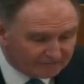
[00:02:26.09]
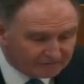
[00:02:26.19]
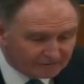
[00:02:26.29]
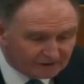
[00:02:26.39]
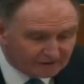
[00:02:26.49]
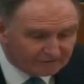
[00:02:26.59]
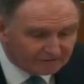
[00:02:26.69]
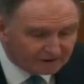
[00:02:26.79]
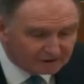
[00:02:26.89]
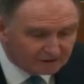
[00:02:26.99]
after they had
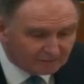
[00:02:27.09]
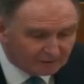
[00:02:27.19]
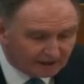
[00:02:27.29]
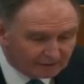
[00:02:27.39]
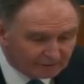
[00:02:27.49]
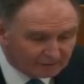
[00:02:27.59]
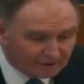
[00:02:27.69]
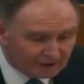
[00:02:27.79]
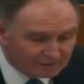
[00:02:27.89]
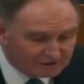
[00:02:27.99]
failed to comply with
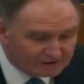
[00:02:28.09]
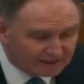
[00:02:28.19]
Palmer's